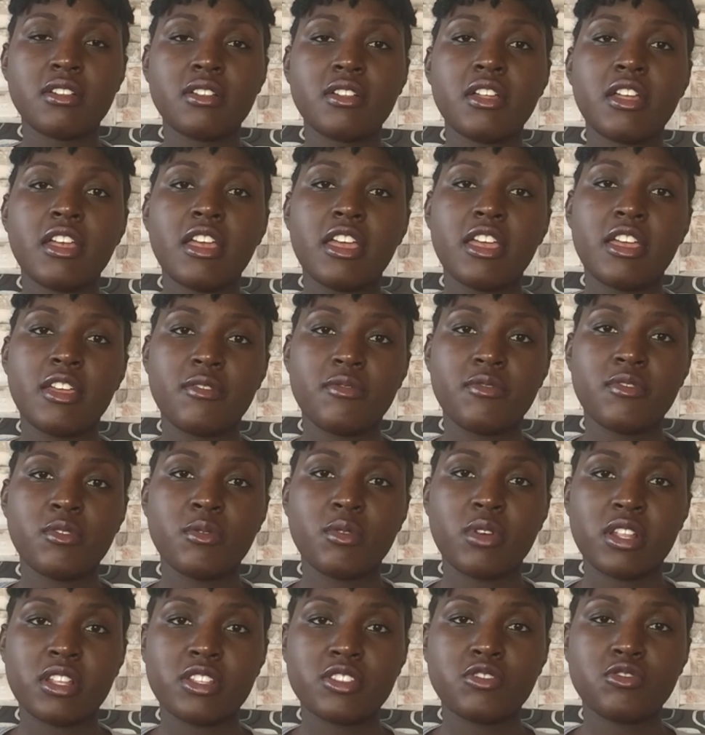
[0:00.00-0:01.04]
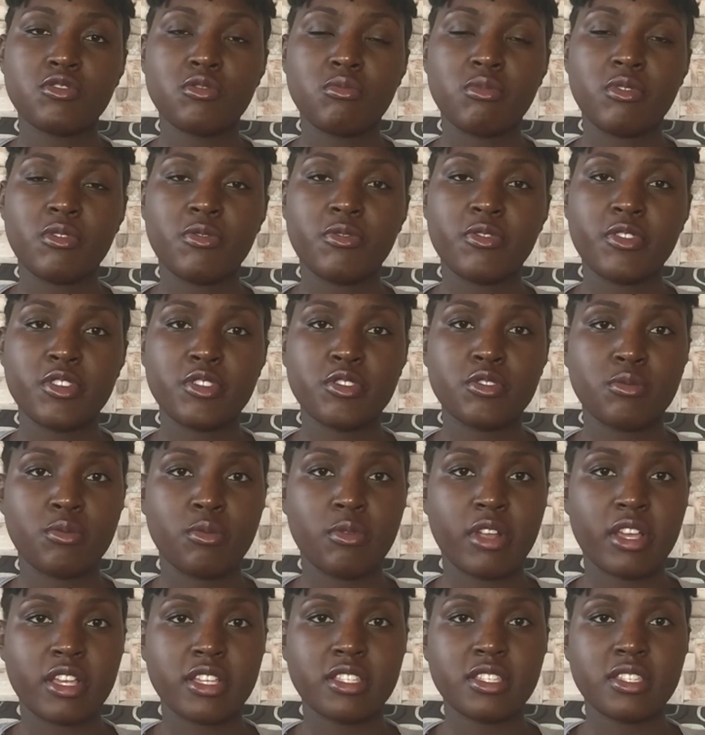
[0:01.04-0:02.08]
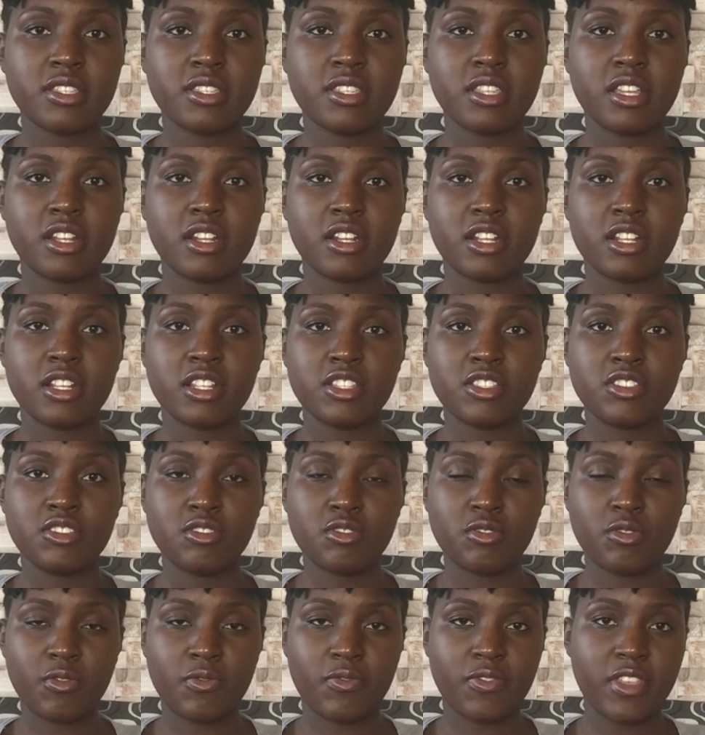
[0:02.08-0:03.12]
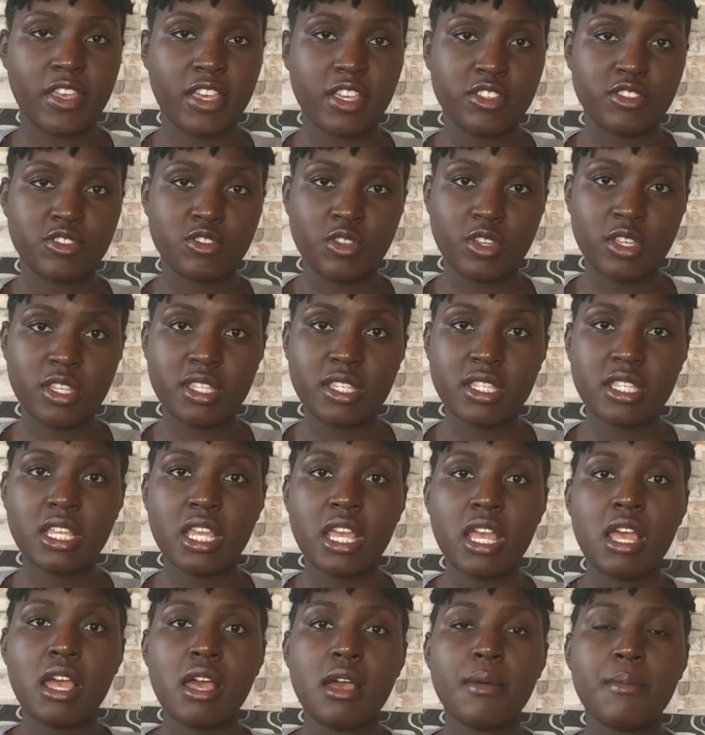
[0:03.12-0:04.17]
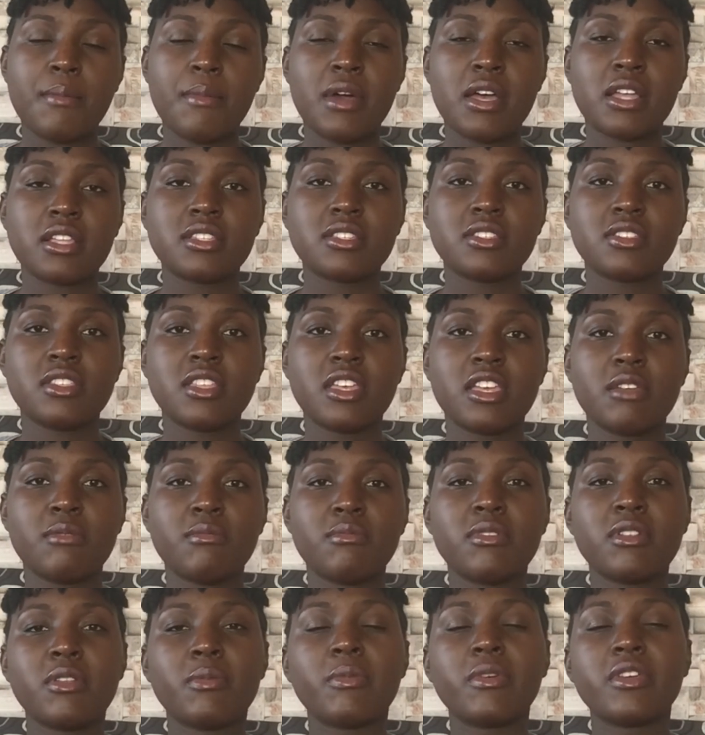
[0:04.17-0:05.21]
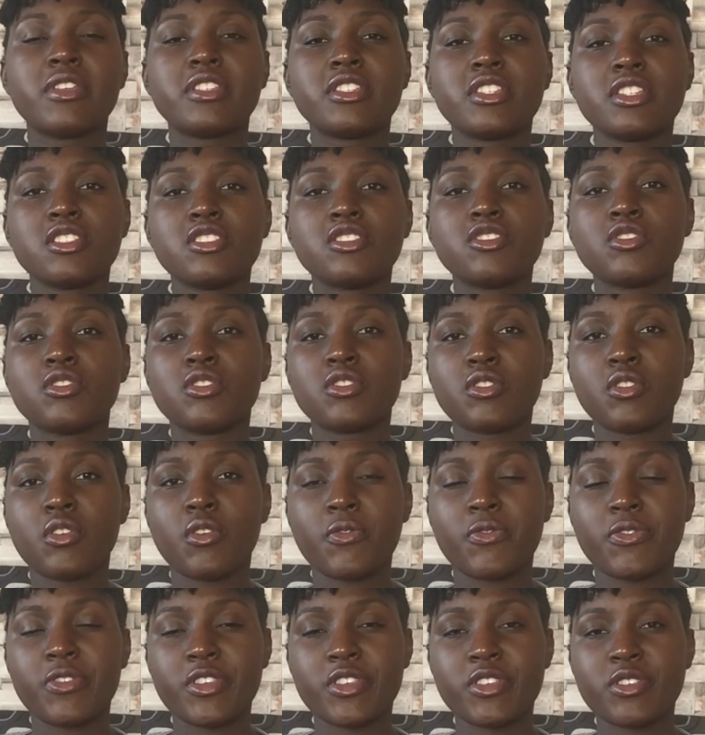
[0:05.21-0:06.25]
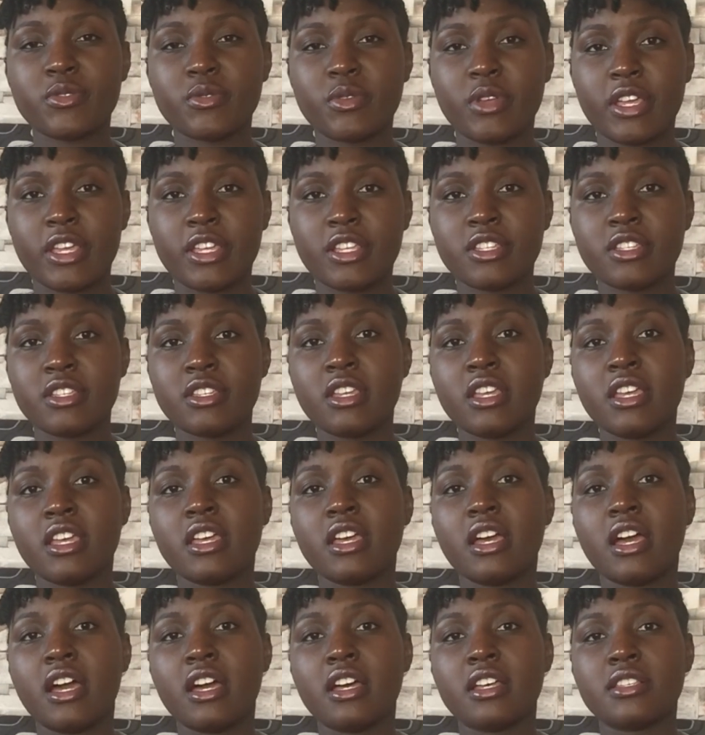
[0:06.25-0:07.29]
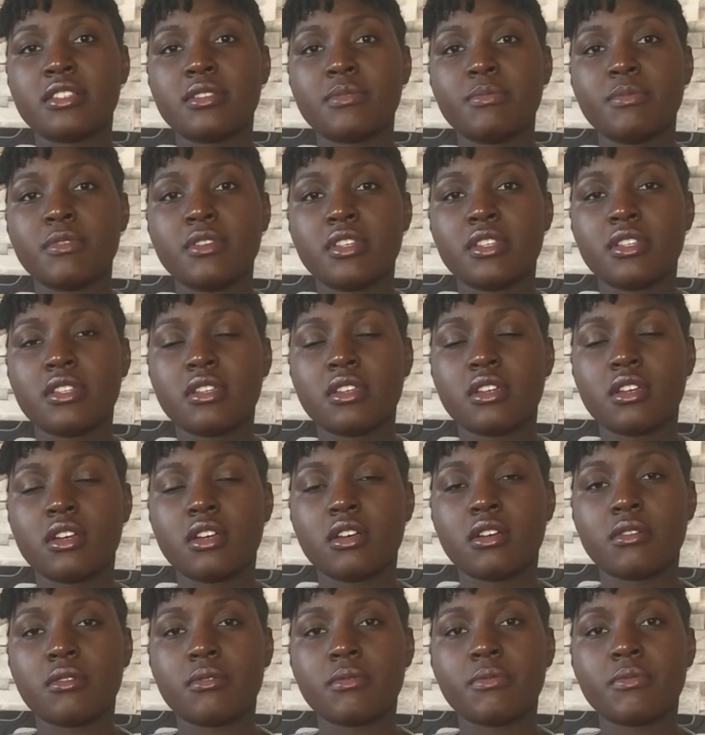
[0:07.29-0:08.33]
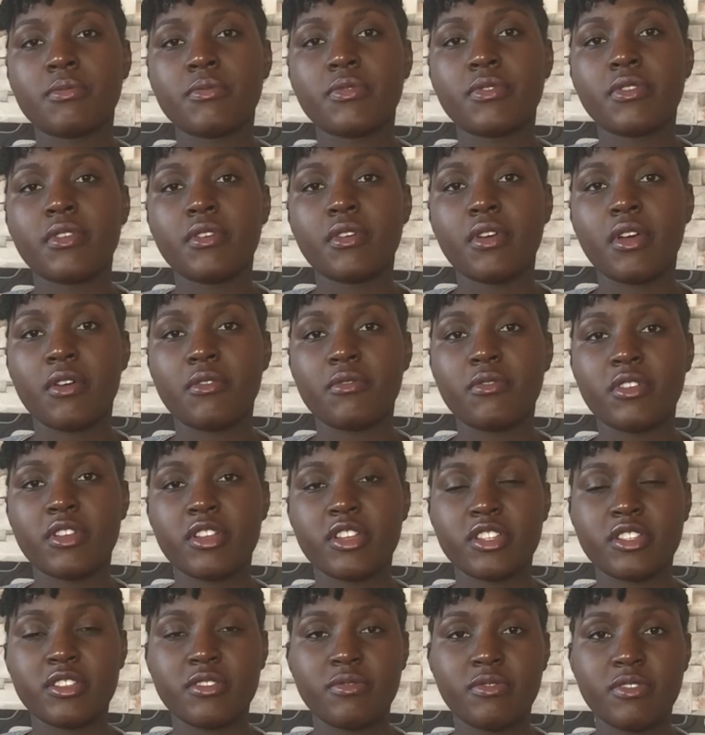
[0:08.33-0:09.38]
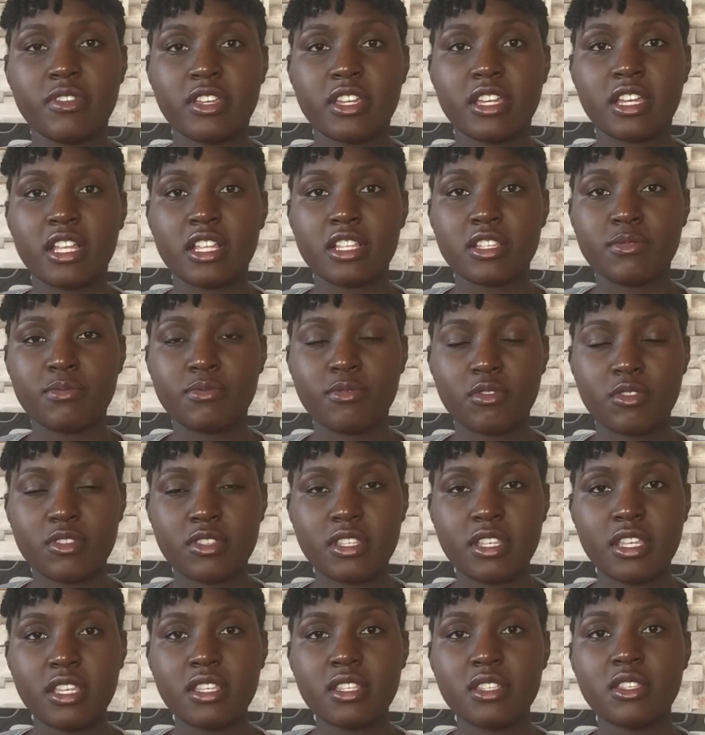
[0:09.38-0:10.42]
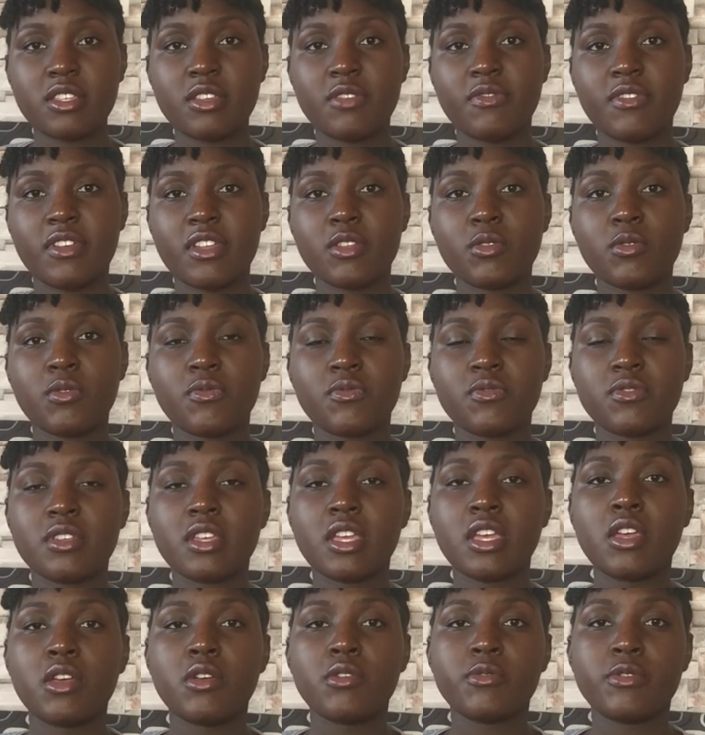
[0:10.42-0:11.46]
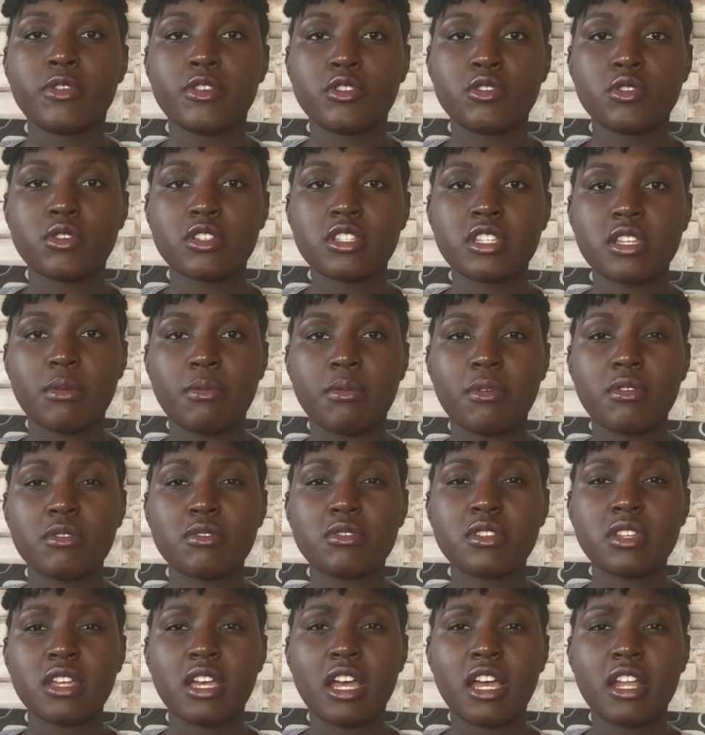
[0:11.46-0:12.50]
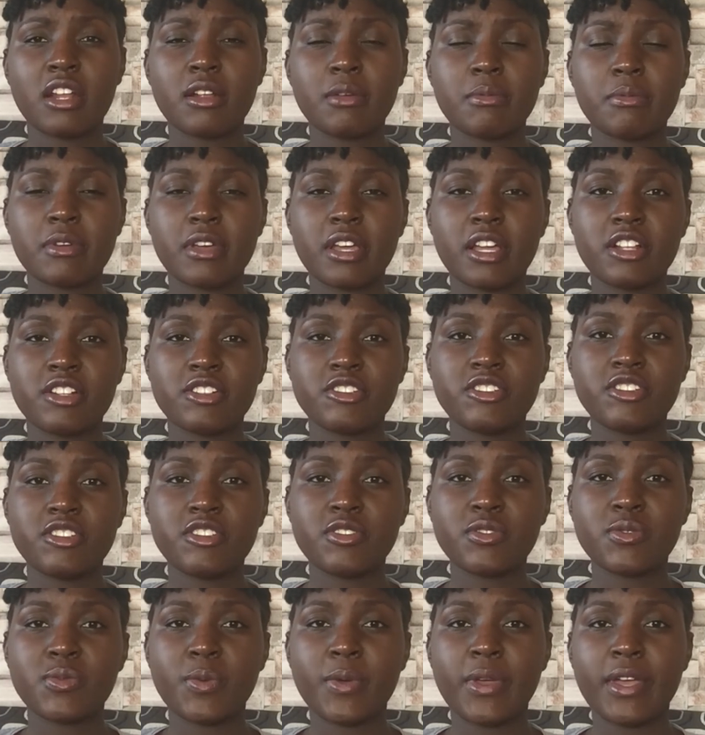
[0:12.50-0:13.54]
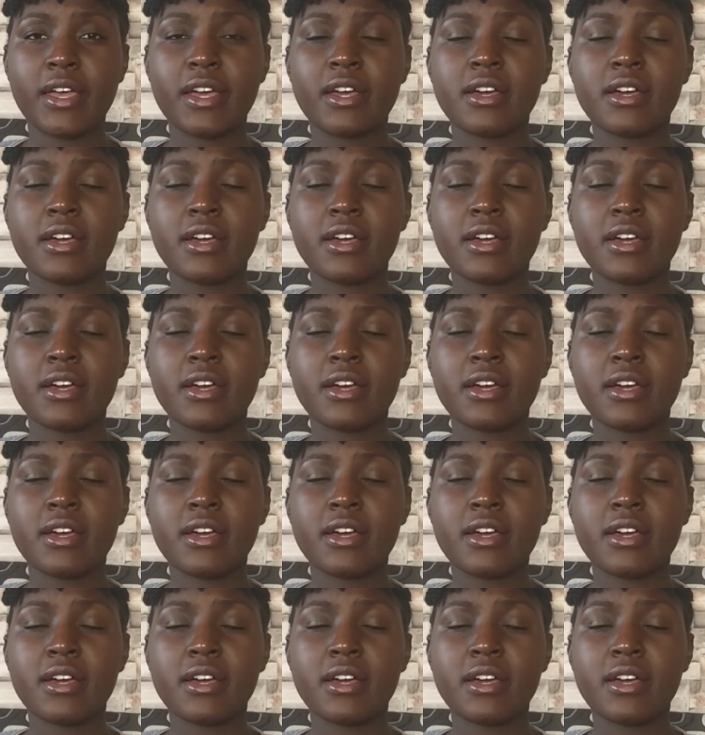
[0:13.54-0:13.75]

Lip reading: everyone should be free to practice the religion of their choice. But the implementation of this right has been a very difficult process. Even we talked about Arab countries where